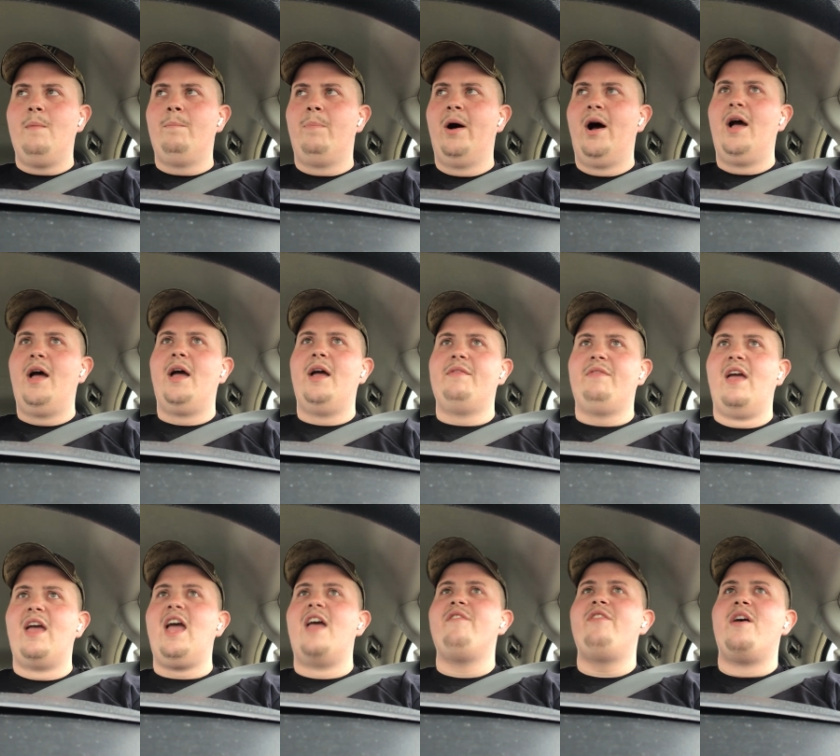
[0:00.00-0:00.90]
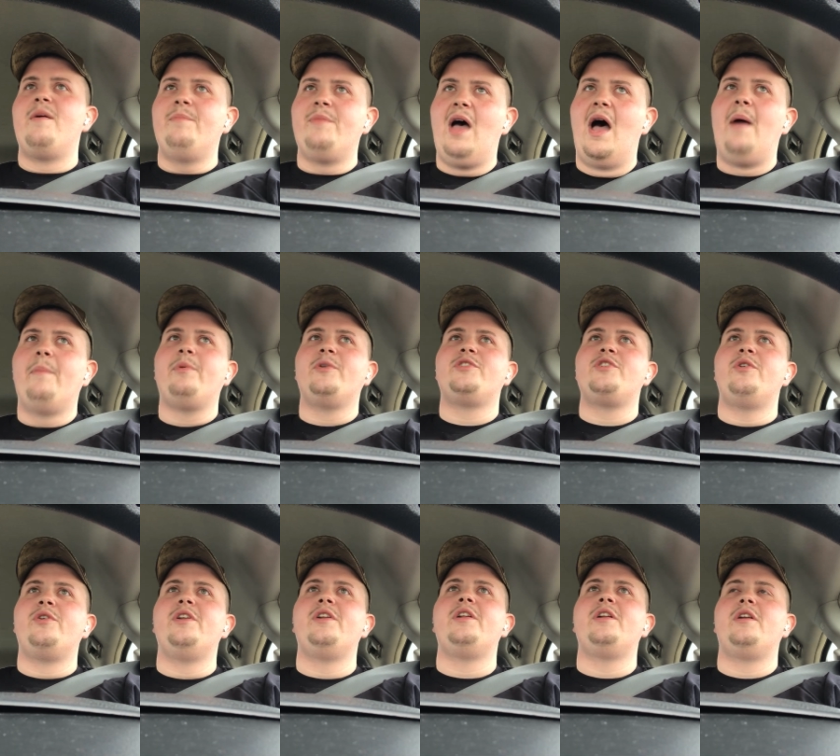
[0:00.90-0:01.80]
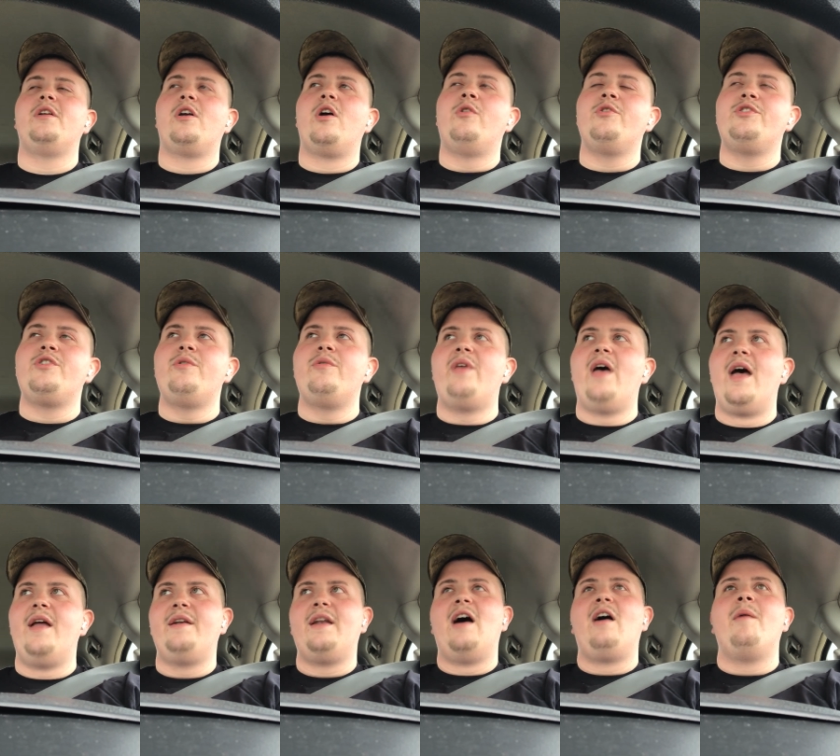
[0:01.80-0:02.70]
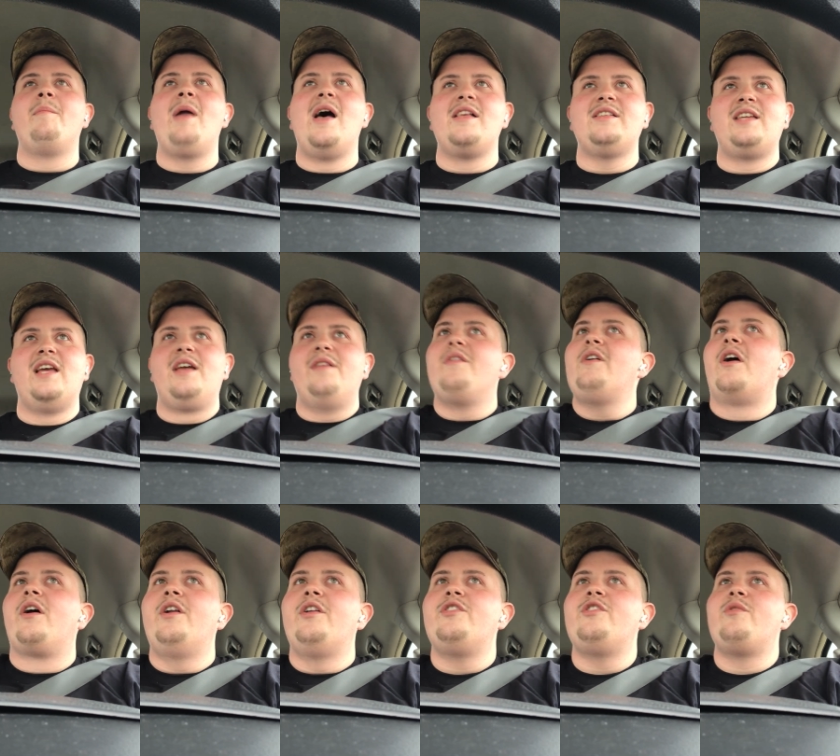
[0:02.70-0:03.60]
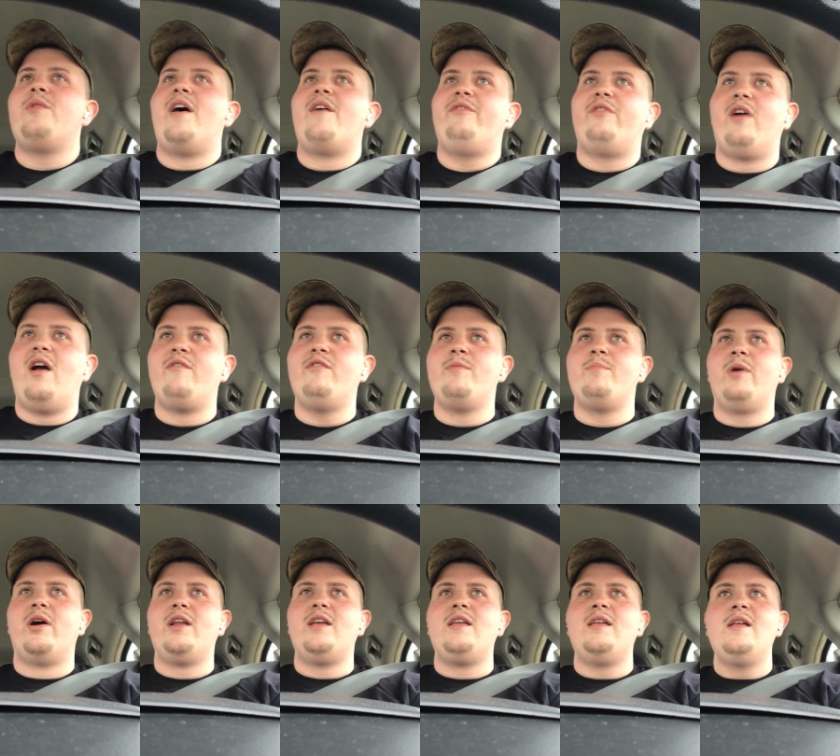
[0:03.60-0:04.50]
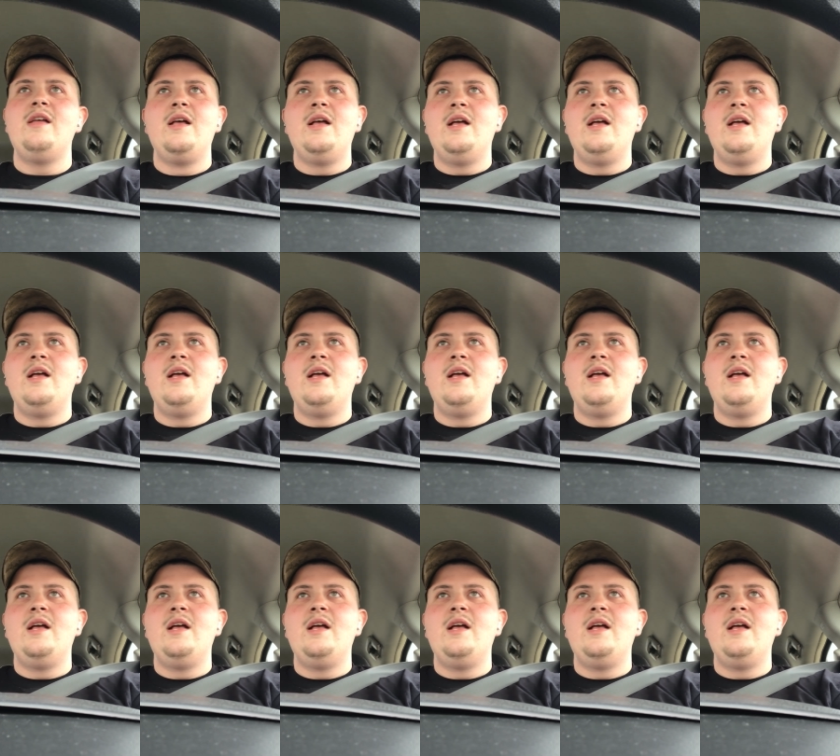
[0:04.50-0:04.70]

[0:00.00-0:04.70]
But they gave him the opportunity to go do that. Now, I'm not saying they're going to do that for everybody.